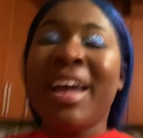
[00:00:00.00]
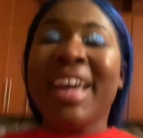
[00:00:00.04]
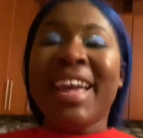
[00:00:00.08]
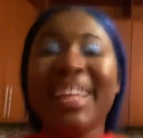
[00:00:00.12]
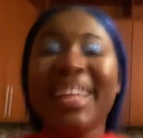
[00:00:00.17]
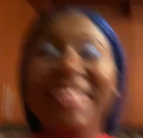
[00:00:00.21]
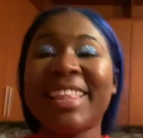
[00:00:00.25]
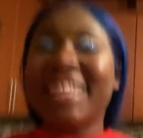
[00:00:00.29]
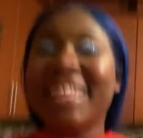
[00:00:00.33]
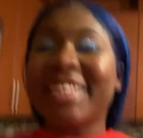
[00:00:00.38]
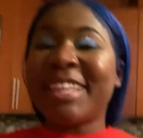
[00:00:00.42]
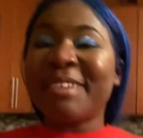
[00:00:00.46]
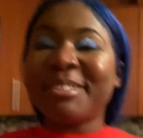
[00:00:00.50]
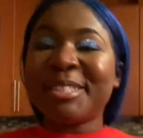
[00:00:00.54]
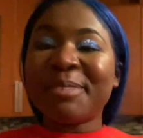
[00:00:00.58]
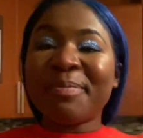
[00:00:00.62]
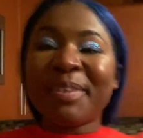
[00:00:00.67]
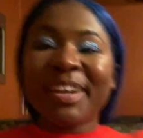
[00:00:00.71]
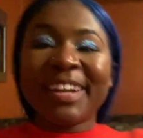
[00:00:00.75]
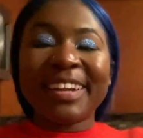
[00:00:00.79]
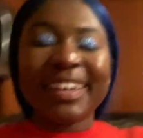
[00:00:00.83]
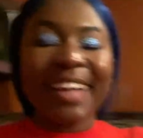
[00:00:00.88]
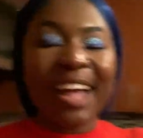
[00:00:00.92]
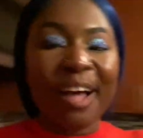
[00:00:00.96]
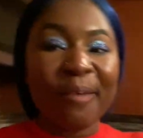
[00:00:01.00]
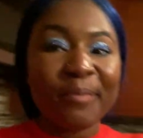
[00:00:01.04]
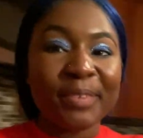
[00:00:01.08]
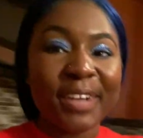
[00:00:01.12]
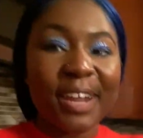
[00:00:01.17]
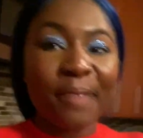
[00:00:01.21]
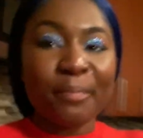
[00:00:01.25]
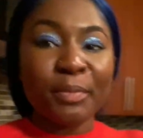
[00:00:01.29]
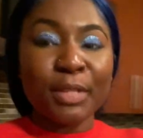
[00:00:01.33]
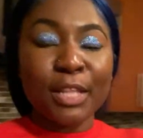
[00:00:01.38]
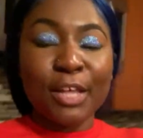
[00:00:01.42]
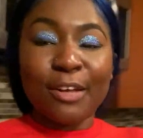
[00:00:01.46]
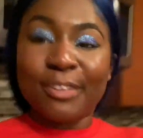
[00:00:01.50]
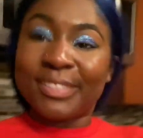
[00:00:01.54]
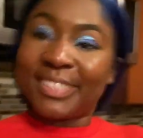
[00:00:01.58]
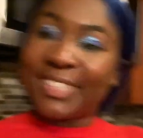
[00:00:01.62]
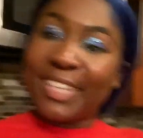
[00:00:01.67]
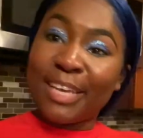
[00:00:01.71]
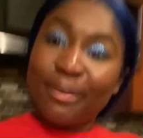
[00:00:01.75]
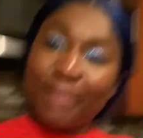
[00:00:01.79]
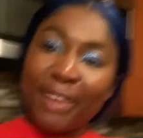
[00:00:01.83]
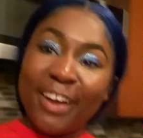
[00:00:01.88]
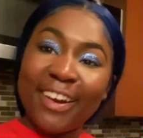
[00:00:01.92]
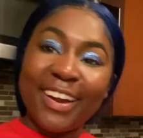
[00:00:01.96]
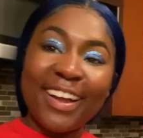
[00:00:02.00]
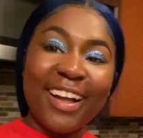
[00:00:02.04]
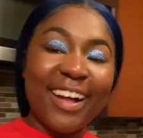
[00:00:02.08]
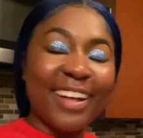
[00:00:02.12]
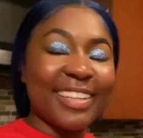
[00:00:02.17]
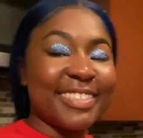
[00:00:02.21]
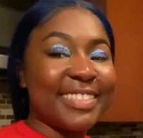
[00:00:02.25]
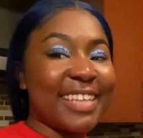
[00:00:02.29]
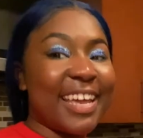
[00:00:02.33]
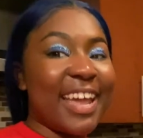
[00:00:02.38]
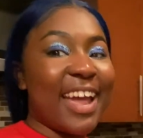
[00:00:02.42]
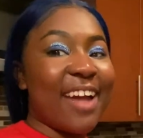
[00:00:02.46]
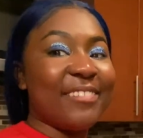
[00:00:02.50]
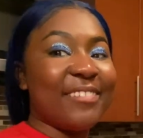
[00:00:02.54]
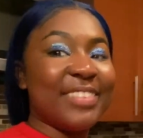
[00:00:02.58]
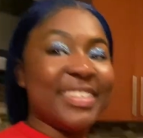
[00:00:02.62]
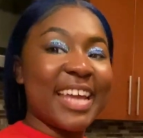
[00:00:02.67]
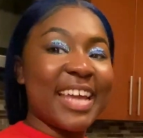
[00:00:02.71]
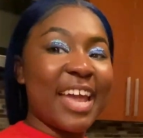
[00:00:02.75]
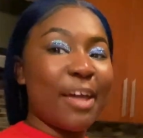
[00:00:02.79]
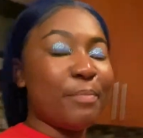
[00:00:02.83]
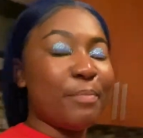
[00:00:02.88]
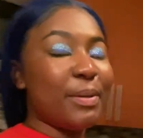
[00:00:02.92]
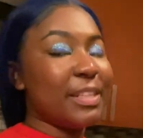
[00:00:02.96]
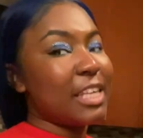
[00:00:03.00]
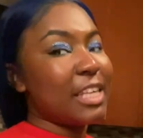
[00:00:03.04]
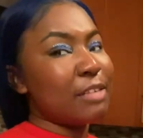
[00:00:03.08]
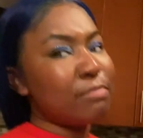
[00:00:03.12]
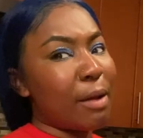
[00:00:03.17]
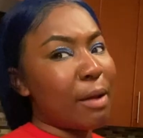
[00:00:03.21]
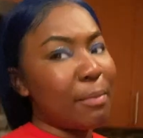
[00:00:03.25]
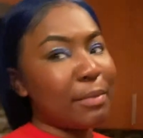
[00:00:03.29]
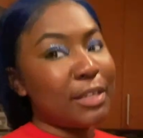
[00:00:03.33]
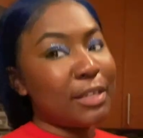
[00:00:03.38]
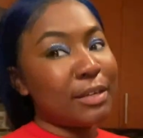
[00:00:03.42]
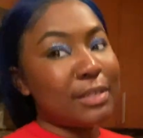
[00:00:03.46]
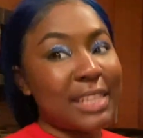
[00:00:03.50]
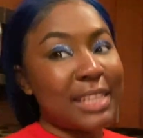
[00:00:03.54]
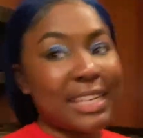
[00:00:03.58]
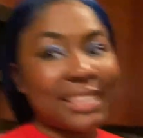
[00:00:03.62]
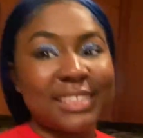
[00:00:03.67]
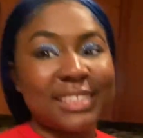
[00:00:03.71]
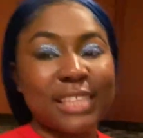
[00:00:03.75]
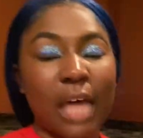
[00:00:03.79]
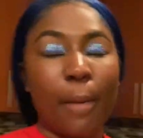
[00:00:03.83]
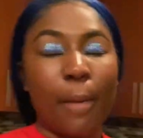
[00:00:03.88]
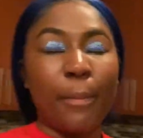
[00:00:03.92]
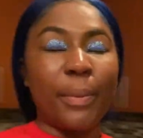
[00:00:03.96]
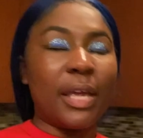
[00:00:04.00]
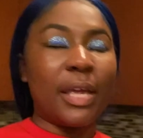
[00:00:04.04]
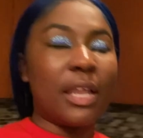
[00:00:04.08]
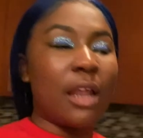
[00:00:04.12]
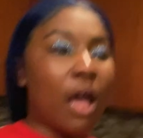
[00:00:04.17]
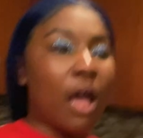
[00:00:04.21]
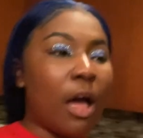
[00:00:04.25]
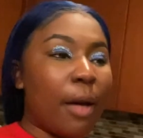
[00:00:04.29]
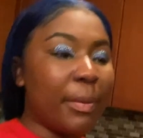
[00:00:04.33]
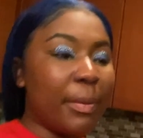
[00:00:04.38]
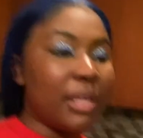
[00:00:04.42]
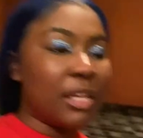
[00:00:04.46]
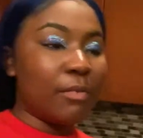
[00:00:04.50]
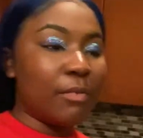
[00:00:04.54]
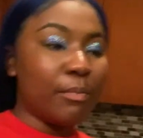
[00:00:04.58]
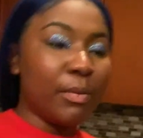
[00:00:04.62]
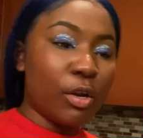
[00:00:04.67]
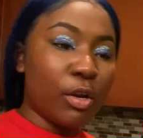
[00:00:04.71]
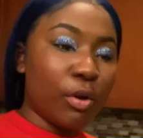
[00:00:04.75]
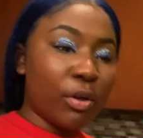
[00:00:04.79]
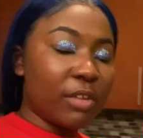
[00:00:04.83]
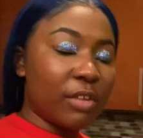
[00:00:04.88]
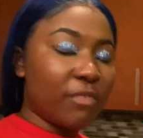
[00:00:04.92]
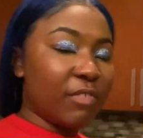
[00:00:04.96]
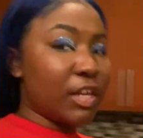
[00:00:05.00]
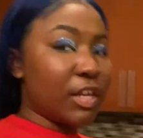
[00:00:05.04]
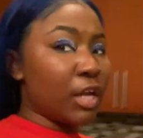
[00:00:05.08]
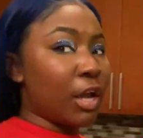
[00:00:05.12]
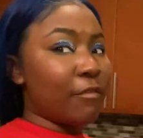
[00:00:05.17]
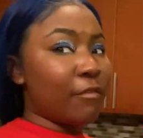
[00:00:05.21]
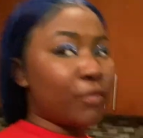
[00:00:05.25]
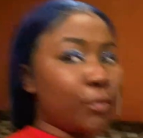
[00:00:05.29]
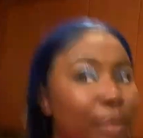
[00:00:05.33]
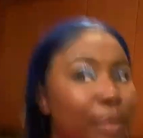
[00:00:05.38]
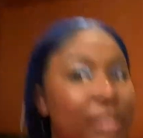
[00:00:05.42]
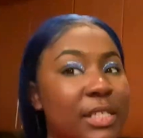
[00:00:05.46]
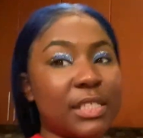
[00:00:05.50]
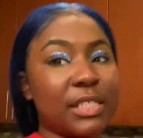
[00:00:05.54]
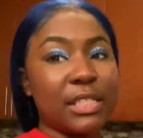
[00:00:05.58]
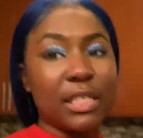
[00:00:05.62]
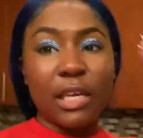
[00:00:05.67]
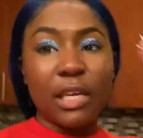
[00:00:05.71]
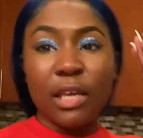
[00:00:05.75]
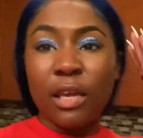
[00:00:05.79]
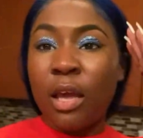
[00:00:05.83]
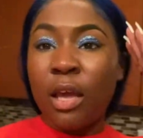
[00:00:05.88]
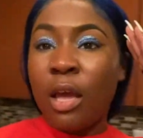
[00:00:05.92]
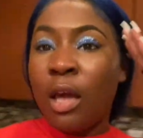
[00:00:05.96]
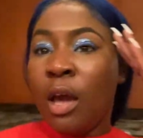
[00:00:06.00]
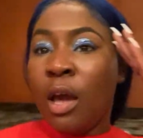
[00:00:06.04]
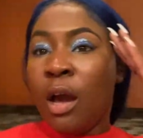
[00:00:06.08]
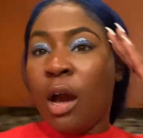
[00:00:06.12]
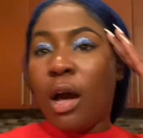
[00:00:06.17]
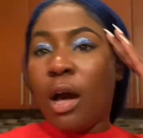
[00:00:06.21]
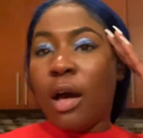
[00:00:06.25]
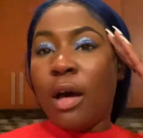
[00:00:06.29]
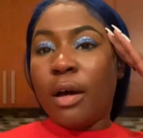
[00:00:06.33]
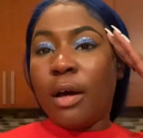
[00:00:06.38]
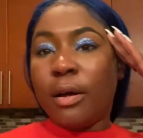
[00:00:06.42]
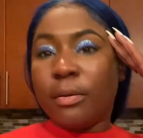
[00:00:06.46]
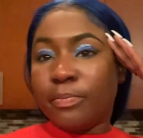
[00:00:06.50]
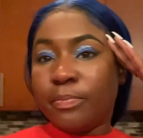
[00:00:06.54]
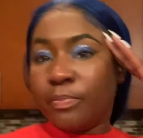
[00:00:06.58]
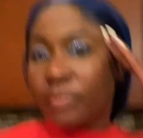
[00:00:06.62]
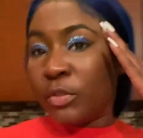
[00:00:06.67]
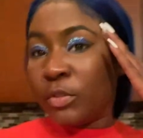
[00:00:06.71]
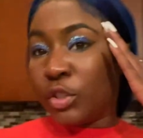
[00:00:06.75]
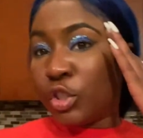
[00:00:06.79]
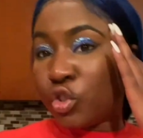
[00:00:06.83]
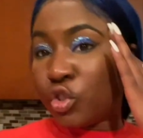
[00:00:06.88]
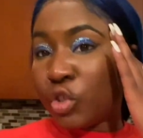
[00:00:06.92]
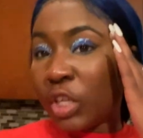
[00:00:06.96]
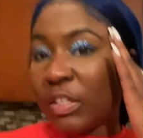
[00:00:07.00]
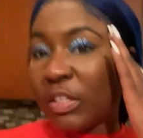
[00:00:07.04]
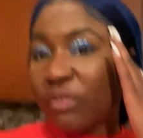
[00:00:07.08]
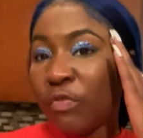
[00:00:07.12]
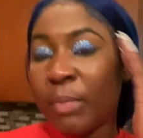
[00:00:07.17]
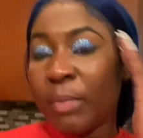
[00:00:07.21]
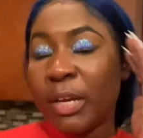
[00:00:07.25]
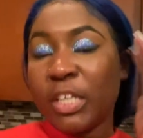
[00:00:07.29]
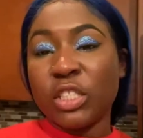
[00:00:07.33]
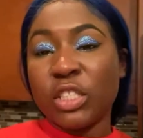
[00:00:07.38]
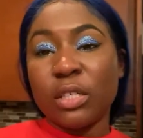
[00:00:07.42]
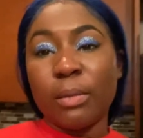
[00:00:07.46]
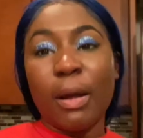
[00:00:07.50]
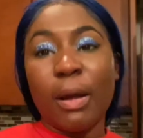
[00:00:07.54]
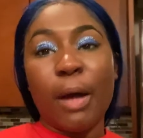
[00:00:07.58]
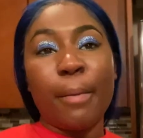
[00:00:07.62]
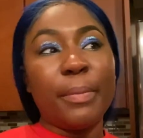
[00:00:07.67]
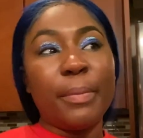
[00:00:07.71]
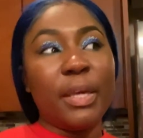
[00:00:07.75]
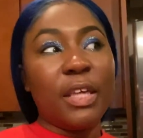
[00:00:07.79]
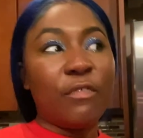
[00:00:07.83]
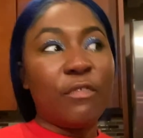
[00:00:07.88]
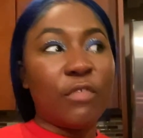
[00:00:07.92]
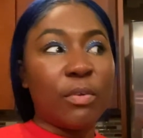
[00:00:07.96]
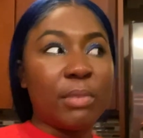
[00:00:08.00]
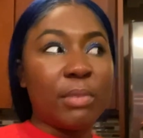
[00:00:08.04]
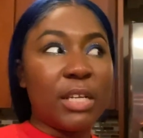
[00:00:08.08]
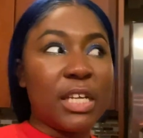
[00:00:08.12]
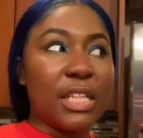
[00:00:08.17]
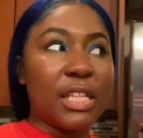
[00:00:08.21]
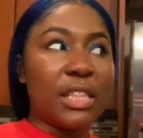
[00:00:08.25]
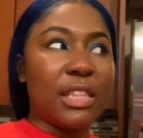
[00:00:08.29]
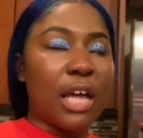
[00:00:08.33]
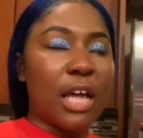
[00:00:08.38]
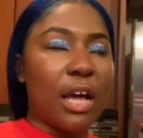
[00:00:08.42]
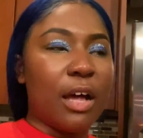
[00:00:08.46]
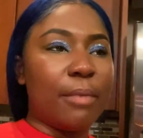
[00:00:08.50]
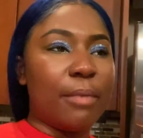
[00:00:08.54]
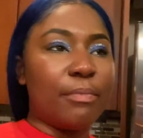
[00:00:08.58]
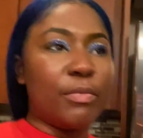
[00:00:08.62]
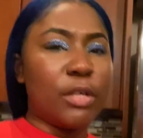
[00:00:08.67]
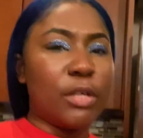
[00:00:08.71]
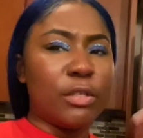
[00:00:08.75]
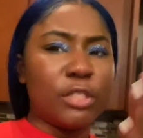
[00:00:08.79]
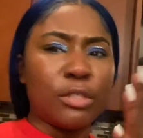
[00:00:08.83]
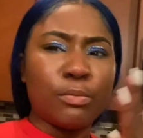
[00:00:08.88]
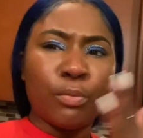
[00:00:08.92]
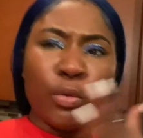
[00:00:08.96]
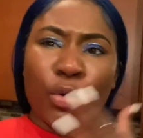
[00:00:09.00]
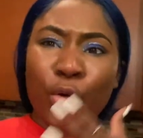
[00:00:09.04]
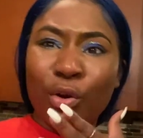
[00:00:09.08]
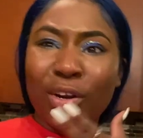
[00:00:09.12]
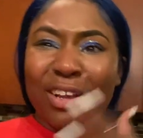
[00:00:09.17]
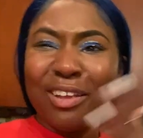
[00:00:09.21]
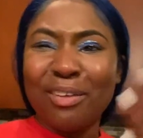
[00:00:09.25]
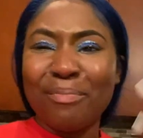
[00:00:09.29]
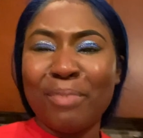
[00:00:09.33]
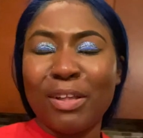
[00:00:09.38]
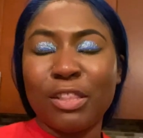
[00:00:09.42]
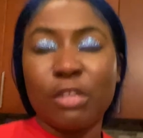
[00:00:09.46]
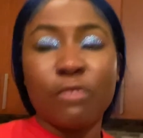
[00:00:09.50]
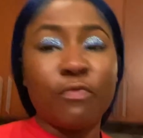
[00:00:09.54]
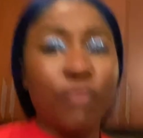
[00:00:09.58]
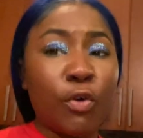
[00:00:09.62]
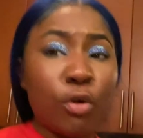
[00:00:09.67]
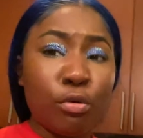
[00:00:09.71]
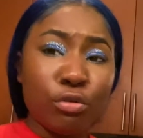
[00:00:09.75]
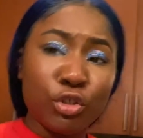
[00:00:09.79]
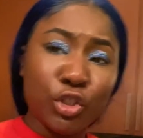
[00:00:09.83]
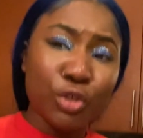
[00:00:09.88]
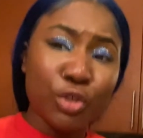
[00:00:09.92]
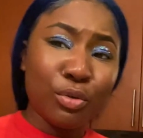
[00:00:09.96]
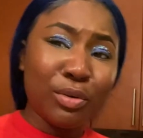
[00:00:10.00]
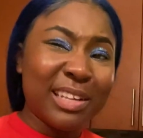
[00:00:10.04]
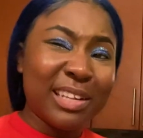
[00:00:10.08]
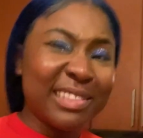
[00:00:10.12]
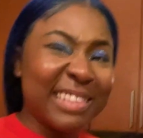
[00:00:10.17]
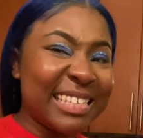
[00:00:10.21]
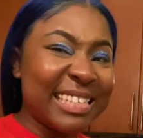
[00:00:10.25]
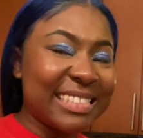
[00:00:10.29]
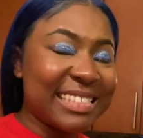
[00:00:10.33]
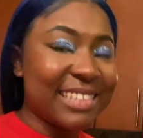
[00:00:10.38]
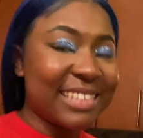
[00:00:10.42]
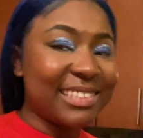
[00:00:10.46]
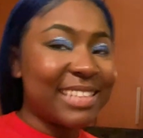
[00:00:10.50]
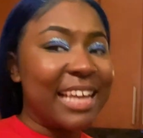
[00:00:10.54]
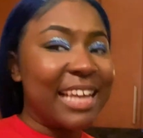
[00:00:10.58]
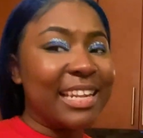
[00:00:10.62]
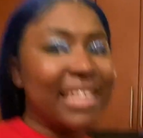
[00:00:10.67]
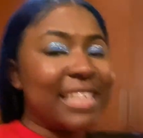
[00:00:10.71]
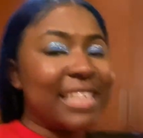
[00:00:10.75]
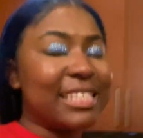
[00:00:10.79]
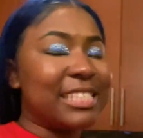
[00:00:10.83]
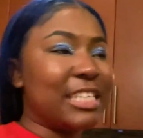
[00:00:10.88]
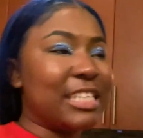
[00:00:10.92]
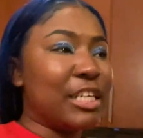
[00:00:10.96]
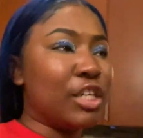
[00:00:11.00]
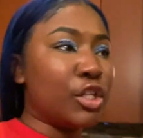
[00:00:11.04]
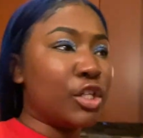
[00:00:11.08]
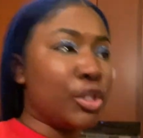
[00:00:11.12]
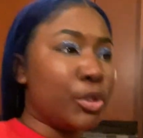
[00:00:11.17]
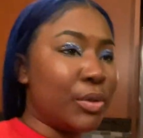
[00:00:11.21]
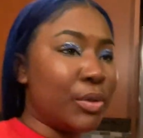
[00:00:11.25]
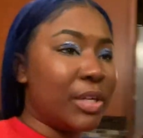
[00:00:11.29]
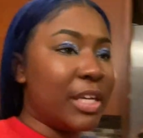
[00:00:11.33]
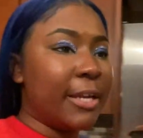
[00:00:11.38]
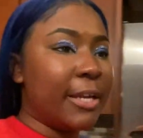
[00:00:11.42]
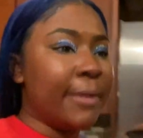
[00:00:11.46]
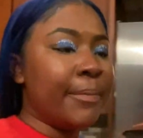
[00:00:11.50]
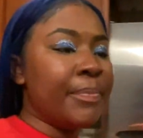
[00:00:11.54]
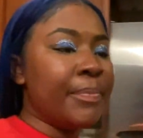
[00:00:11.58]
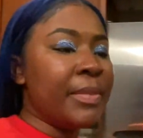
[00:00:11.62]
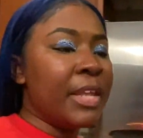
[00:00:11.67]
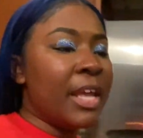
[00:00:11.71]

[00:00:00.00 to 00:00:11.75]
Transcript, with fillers: Hit that thumbs up button and comment down below. Team Aerie all day, every day. Big things, pop a little things, stop in. Um, in the middle of the video, if you want to see um the transformation about me from the, um this morning, about the photo shoot and things like that, that's included.